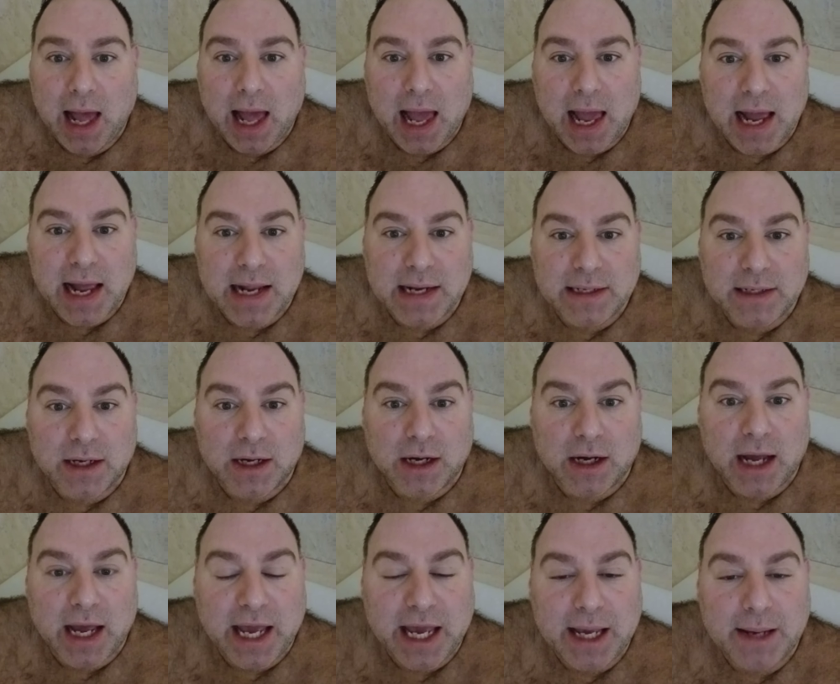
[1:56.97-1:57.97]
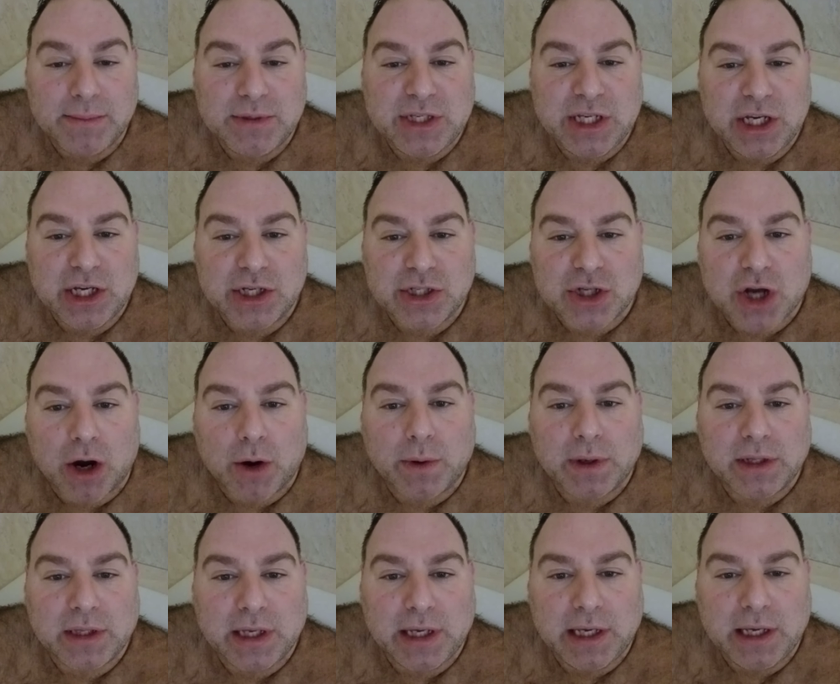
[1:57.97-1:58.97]
And AMC is
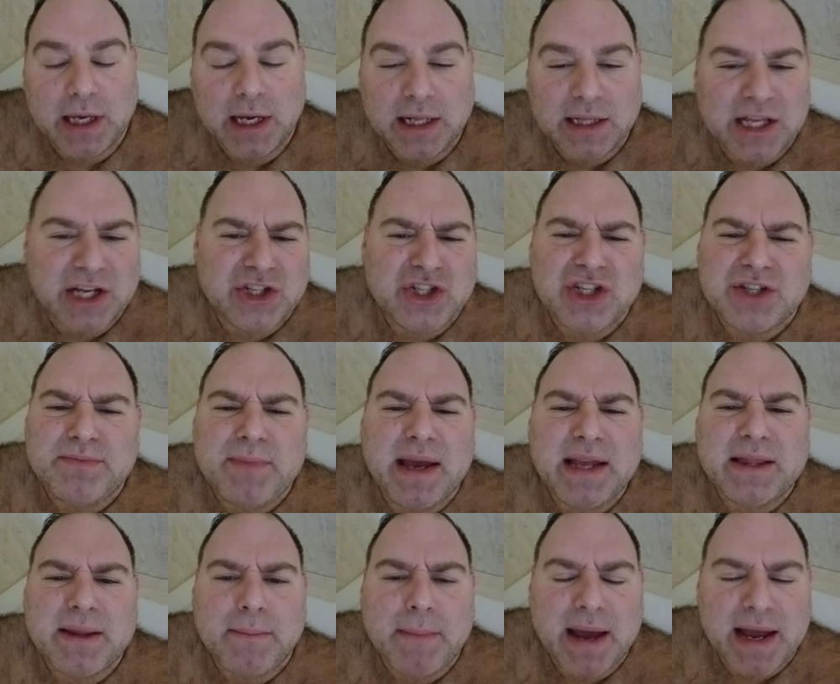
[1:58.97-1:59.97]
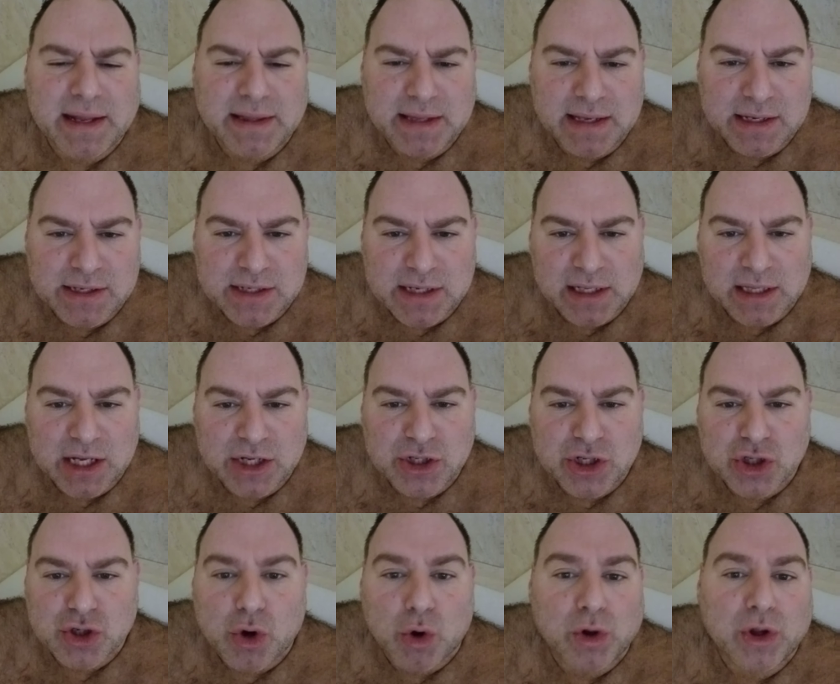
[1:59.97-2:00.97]
currently, let's just make the math easy. Let's
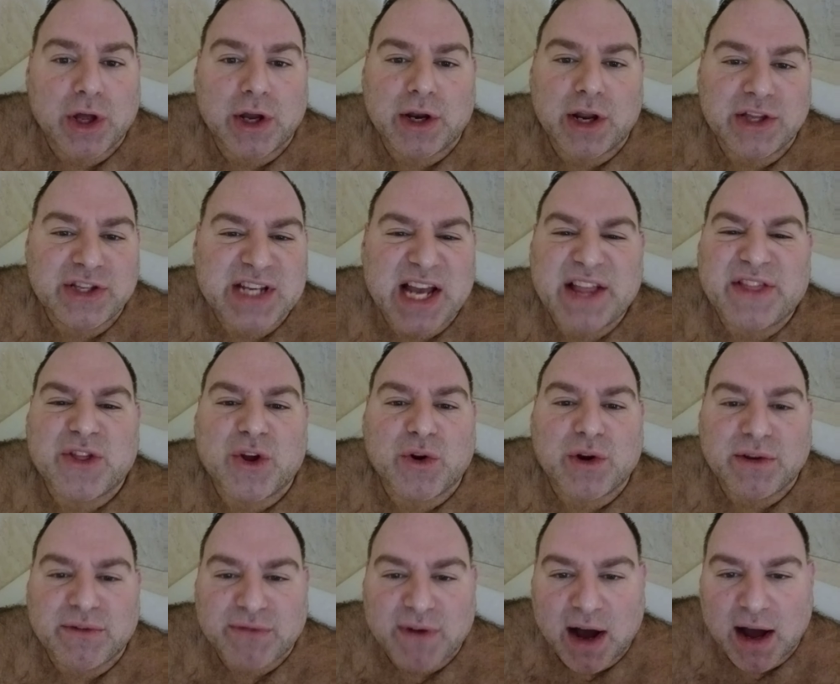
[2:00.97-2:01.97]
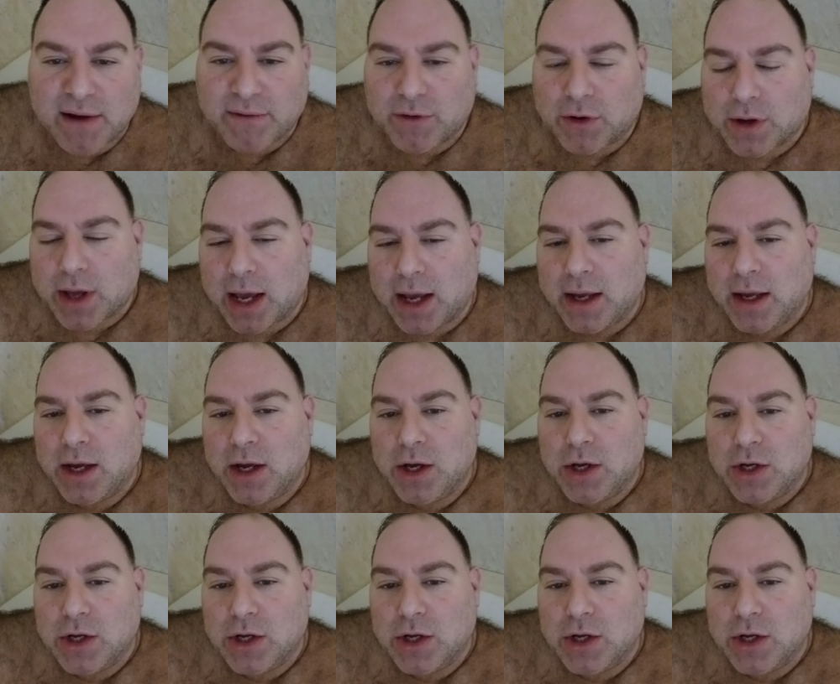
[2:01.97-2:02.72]
just call it, it's at 35, okay?